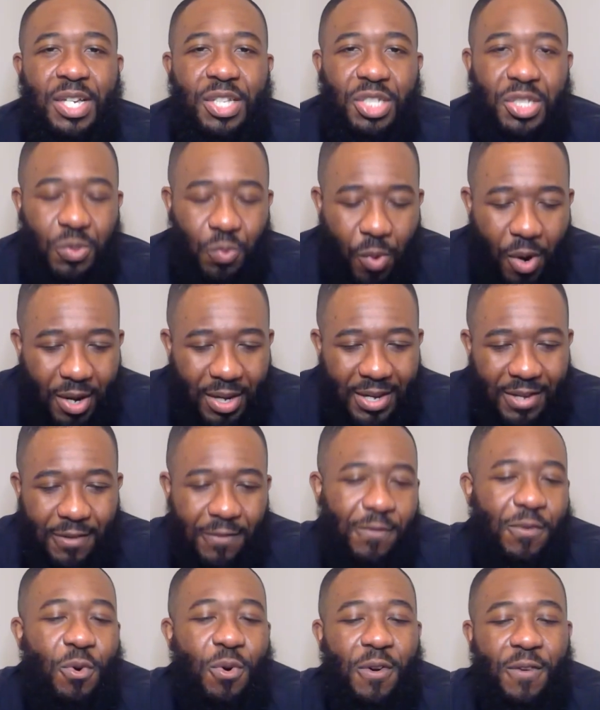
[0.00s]
She's working
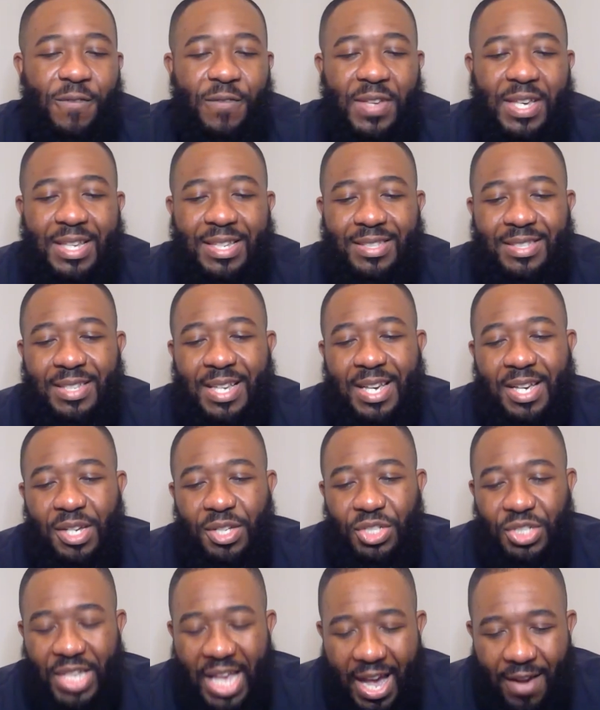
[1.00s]
for Feast.
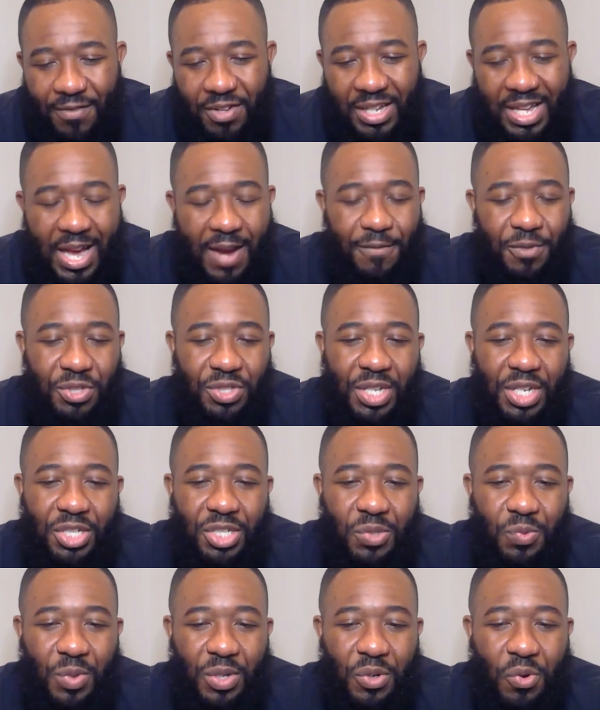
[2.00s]
She's having a
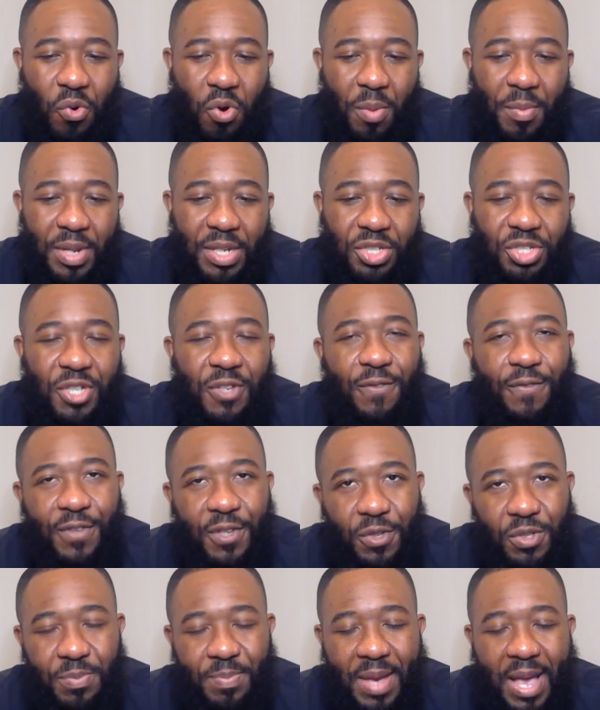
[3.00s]
conversation with Norman. She
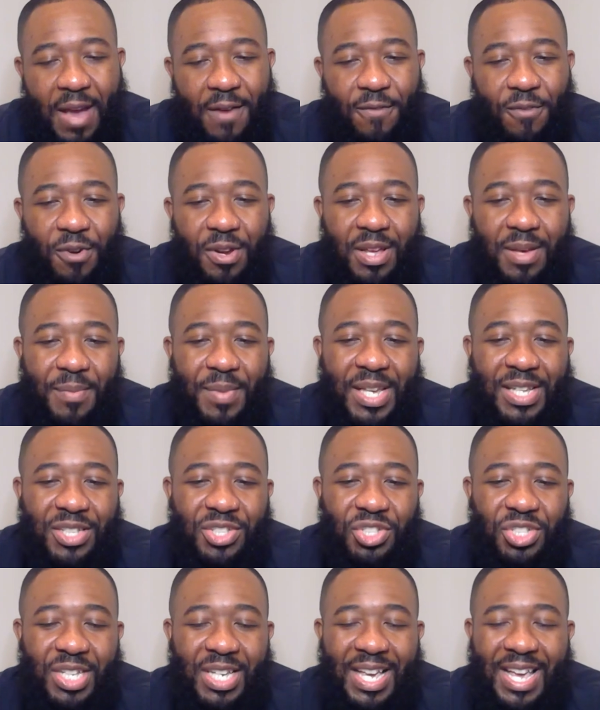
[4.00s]
feels bad for him, and
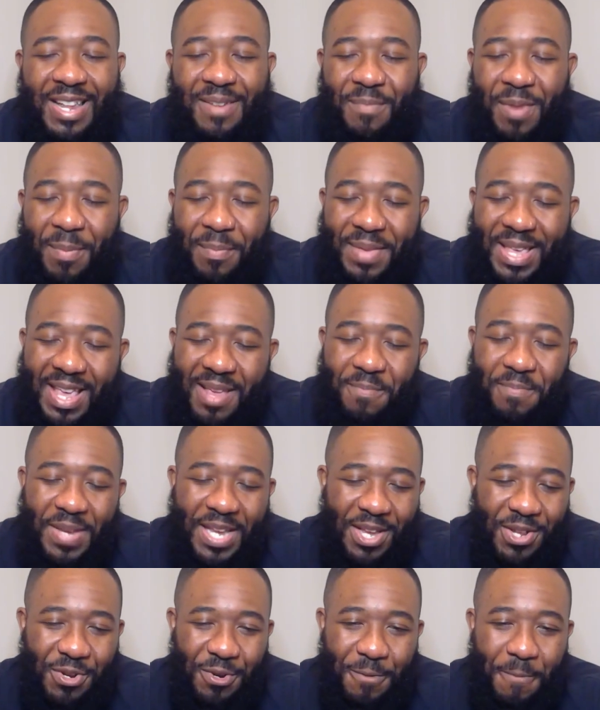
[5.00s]
she and my man
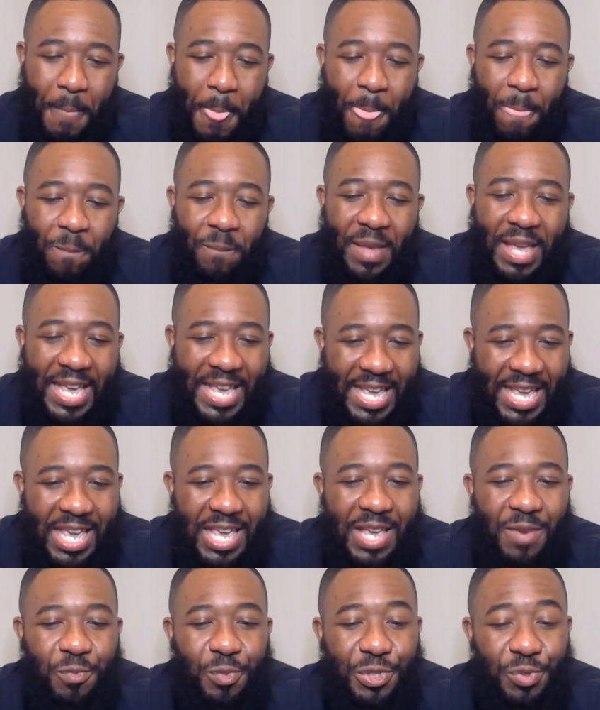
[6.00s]
Peter,
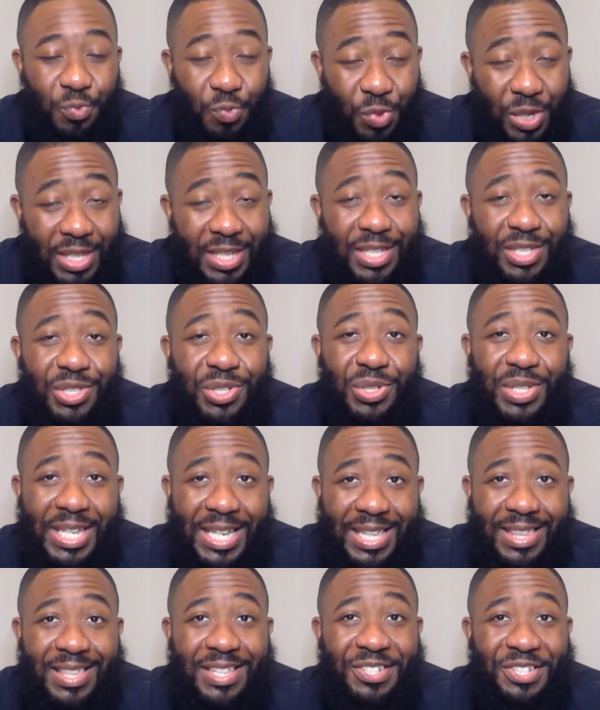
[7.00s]
he was willing to
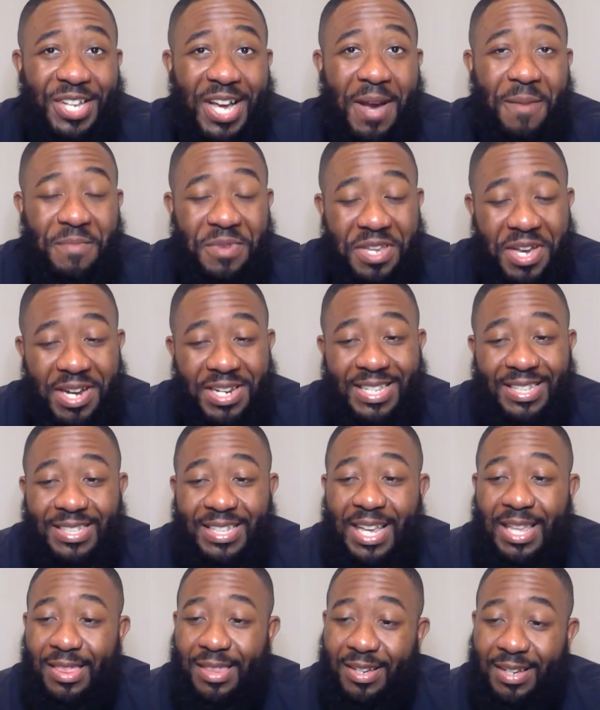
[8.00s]
get the job done. He's
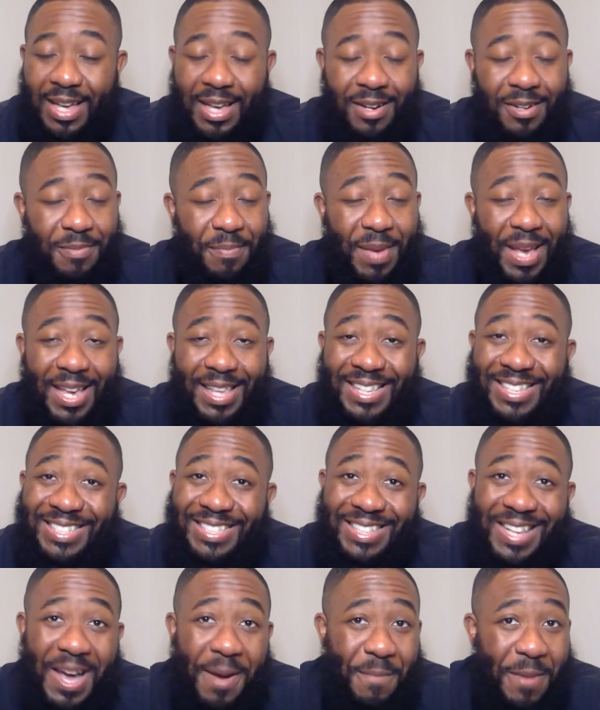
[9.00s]
saying, look, Aunt May, it's
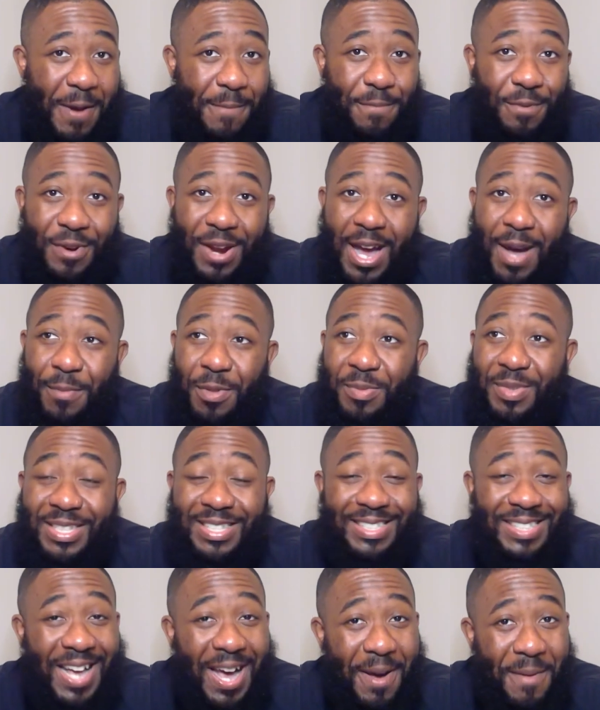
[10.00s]
not my problem.
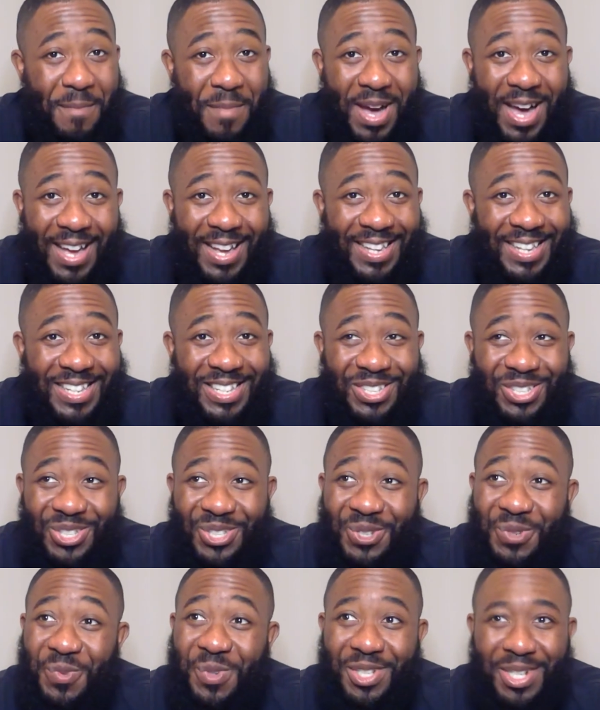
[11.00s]
It's not my
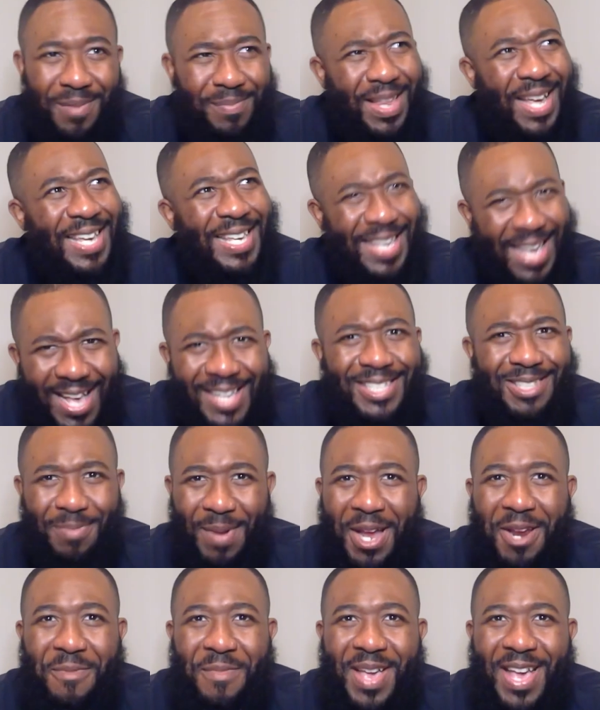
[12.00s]
issue, which I'm like, yes,
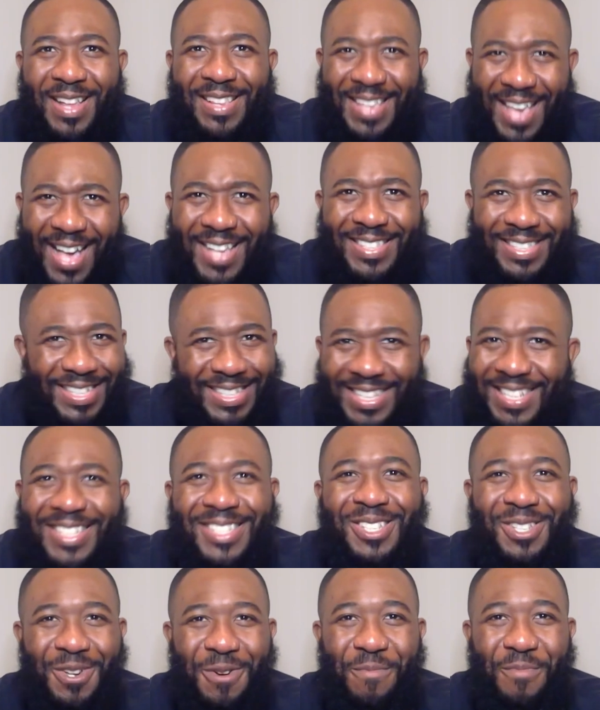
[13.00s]
Spider-Man, yes, it
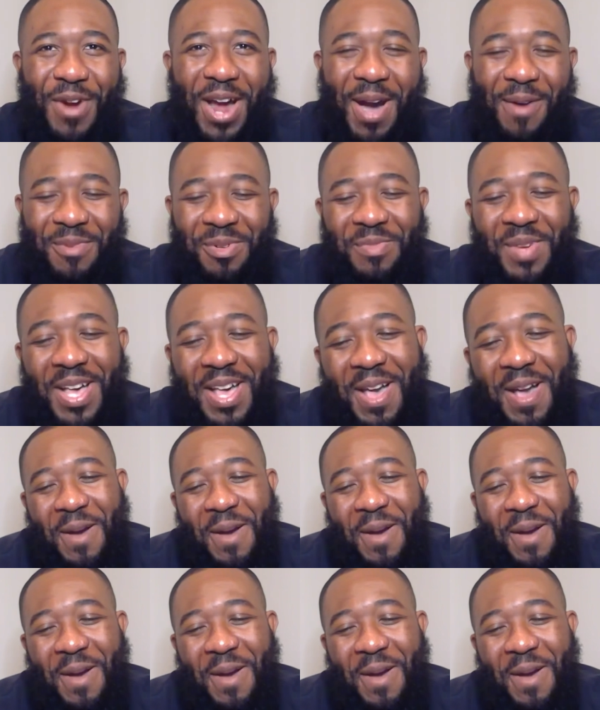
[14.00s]
isn't your problem.